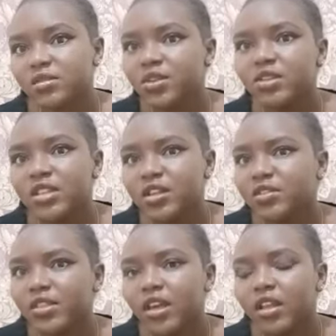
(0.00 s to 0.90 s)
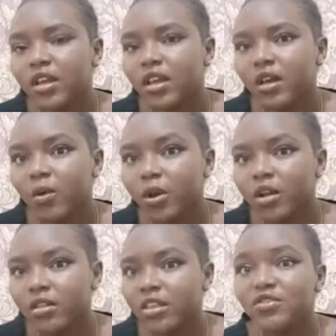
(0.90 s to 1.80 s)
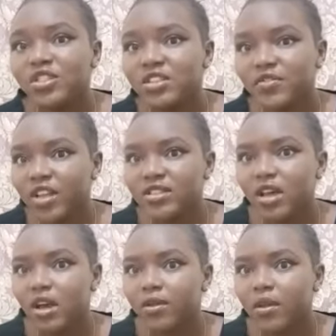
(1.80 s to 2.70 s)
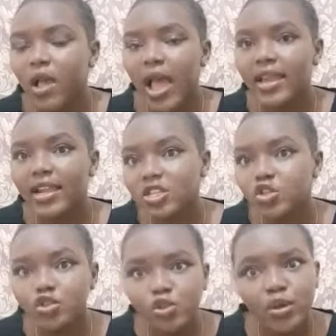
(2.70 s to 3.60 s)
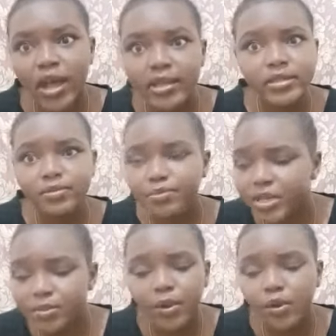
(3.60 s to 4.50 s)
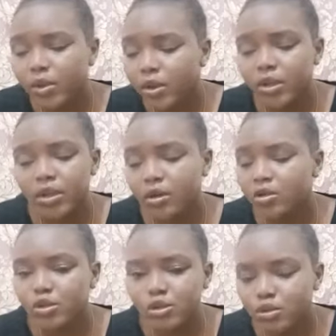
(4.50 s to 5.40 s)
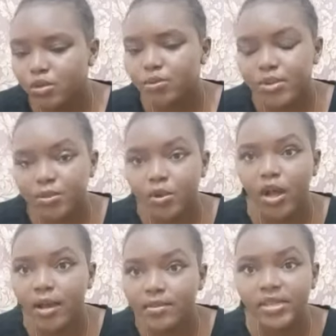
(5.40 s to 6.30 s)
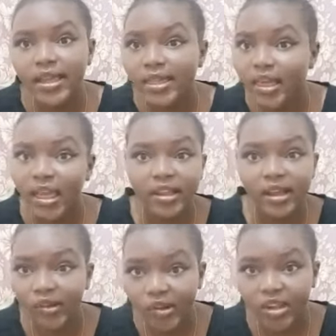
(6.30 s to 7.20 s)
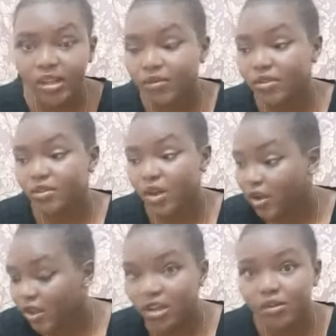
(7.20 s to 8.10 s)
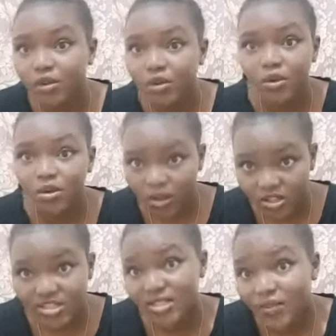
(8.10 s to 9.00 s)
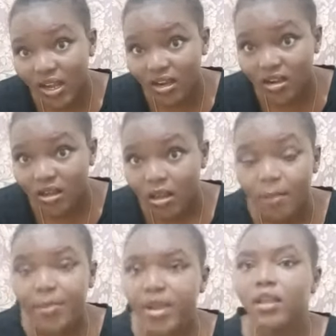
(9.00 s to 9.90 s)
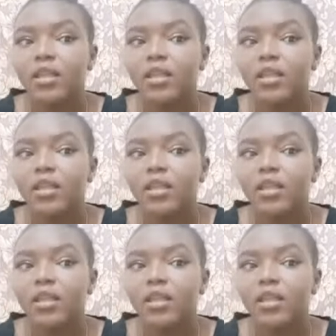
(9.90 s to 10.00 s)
because they know that well if she finds out unless you two guys people you know two people come together and agree if it's your here for just fun but